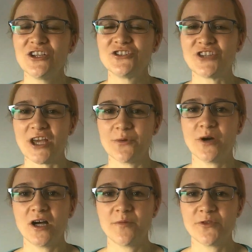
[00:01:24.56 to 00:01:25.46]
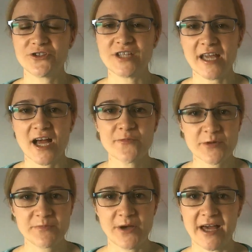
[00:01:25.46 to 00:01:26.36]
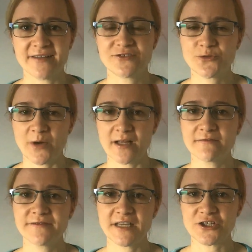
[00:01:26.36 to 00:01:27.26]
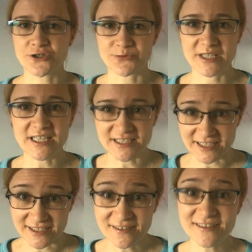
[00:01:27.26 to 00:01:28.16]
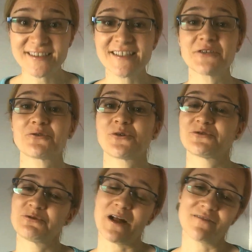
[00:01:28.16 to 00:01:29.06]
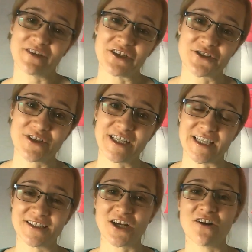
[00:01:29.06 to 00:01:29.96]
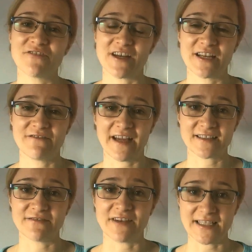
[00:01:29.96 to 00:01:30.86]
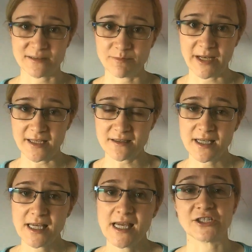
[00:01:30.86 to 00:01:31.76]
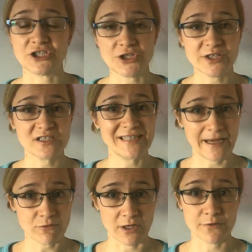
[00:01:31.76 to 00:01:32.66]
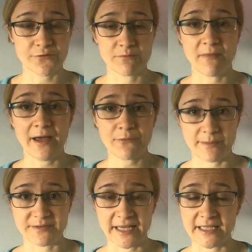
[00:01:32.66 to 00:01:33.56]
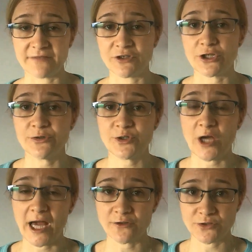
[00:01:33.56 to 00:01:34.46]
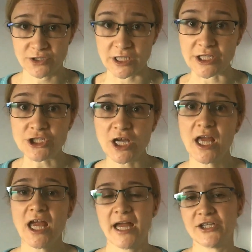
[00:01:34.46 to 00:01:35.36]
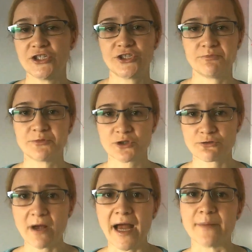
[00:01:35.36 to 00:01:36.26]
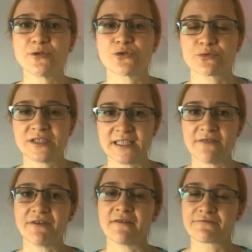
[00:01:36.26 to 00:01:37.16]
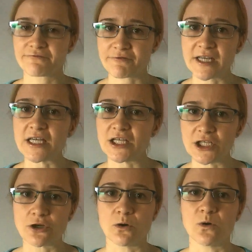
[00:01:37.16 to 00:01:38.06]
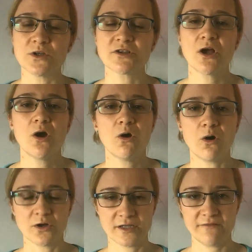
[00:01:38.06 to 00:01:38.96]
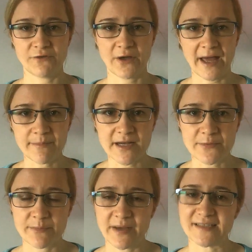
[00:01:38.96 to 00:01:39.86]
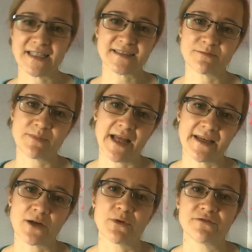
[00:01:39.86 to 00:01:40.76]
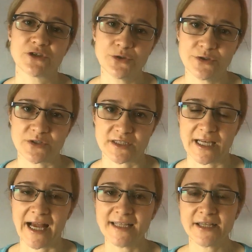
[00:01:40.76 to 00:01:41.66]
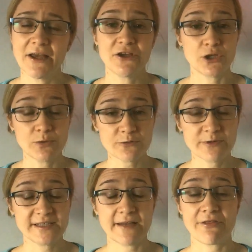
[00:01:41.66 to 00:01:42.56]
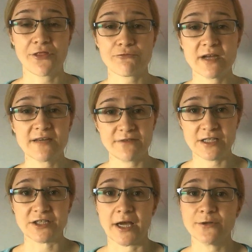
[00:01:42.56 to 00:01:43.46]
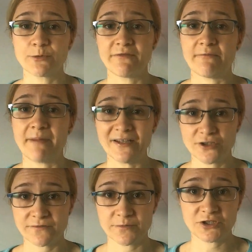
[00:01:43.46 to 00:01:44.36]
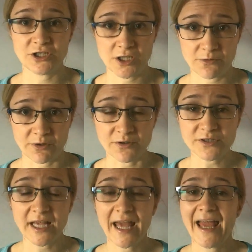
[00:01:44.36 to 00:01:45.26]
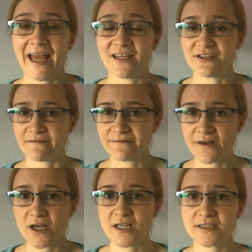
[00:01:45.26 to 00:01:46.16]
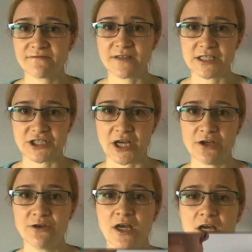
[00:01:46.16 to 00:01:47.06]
Today I've prepared 12 ingredients of an effective lesson plan that you can download from my website. If you go to How to Teach and you subscribe to receive a free e-course on vocabulary-based lesson planning with Google Slides, you will receive 3 videos with a bunch of materials. And in the first video,